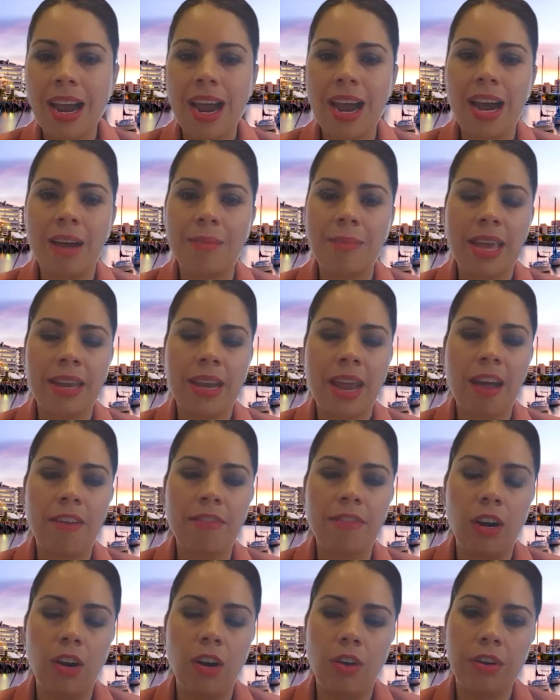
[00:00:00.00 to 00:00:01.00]
and
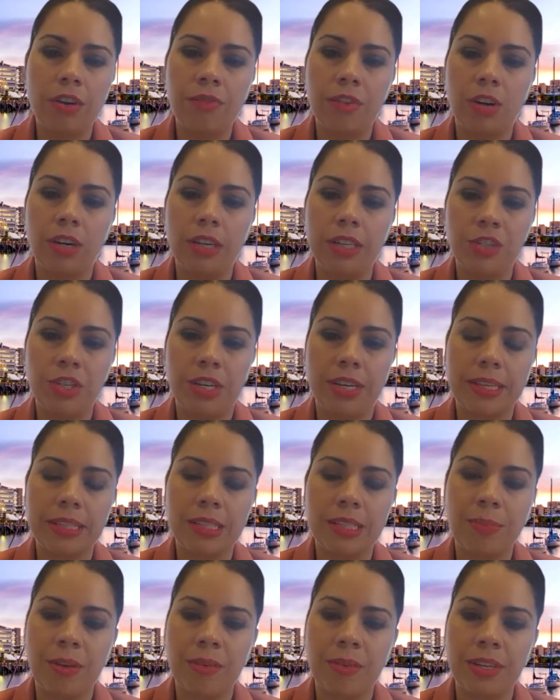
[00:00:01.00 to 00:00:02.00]
have a lot of knowledge and
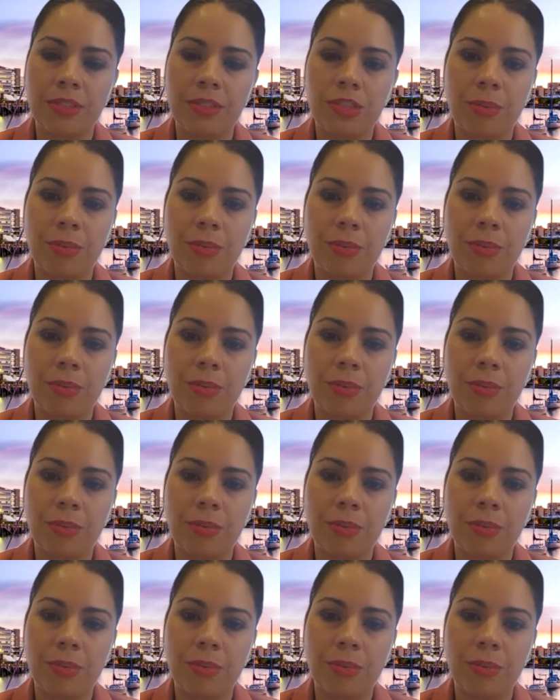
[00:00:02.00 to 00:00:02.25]
experience.